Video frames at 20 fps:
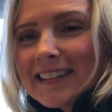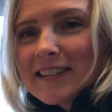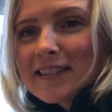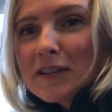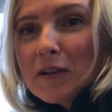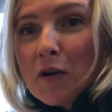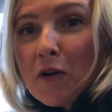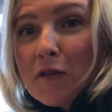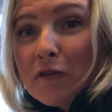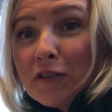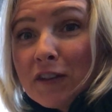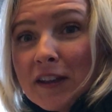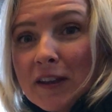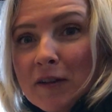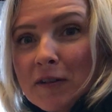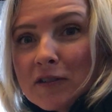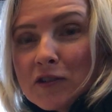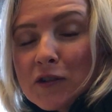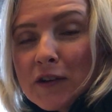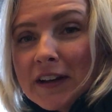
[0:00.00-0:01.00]
So hopefully
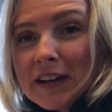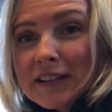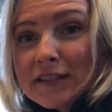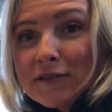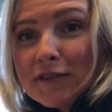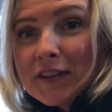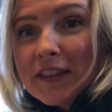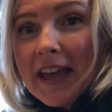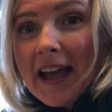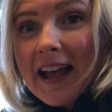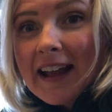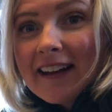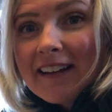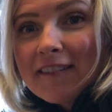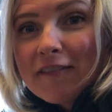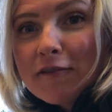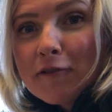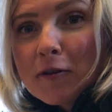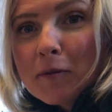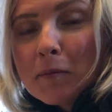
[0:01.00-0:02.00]
you'll join us for that,
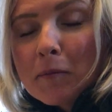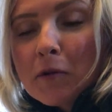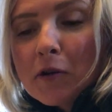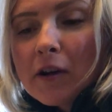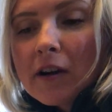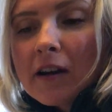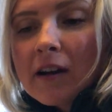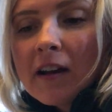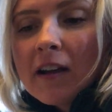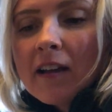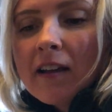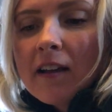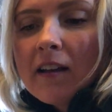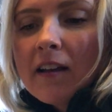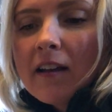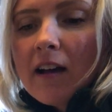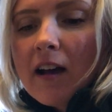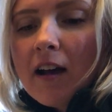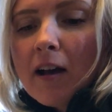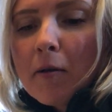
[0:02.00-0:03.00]
for more
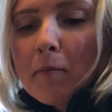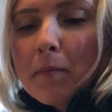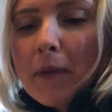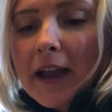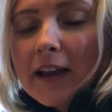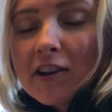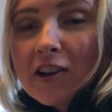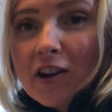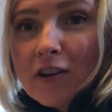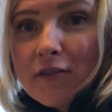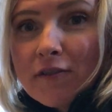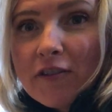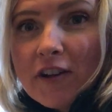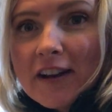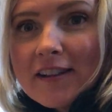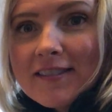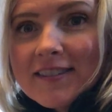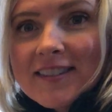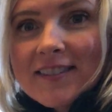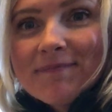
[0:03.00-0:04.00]
backyard
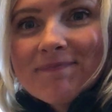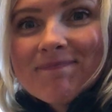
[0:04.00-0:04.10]
friends.